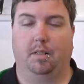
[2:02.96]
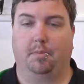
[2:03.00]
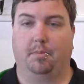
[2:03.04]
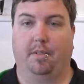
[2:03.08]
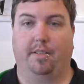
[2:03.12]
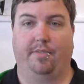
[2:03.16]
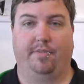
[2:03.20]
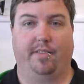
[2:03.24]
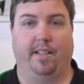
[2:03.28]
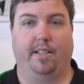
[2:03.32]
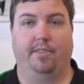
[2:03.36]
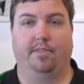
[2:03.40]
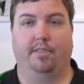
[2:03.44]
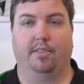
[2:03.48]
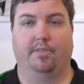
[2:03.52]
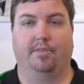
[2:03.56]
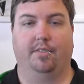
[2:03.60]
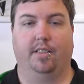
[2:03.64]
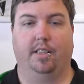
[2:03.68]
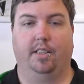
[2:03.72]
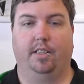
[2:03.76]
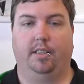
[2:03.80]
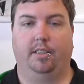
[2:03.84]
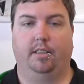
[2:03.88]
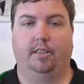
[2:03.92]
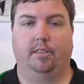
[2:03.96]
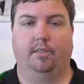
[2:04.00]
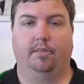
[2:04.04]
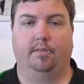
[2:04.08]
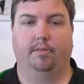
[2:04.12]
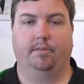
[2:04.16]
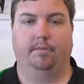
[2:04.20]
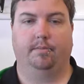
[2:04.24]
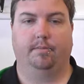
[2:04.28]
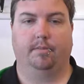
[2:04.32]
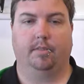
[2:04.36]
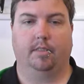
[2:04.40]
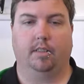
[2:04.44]
of my favourite fish,
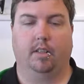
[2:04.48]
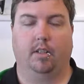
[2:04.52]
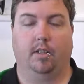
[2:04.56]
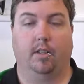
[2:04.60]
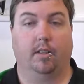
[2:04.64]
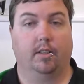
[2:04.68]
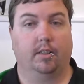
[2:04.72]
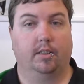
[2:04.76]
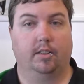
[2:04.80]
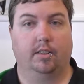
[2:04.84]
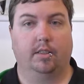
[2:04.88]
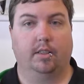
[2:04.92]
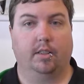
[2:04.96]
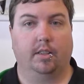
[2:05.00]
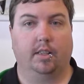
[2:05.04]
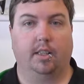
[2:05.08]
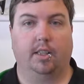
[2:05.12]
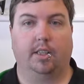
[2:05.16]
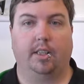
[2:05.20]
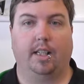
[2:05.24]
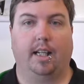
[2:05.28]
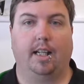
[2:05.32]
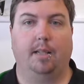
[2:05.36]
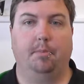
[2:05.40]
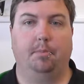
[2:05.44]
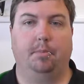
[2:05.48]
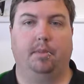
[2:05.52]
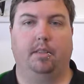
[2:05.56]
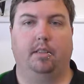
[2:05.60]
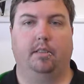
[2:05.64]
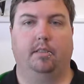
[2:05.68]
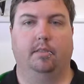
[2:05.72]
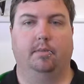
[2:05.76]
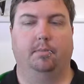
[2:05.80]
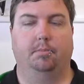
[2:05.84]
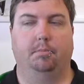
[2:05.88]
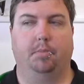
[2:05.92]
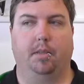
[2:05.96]
odd sort of shaped,
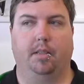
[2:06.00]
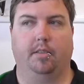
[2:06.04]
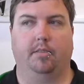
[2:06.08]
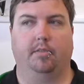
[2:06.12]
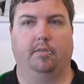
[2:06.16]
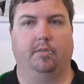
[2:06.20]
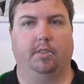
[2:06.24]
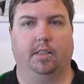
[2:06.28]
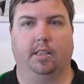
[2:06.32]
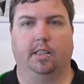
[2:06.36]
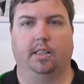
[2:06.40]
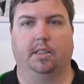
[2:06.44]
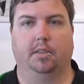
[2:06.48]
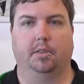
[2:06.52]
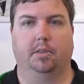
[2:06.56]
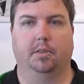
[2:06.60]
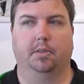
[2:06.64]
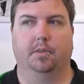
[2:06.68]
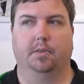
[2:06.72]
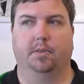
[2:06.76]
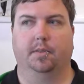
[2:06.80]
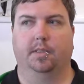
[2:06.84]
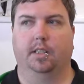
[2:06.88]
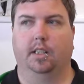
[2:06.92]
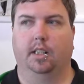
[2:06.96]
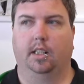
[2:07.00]
but really cool.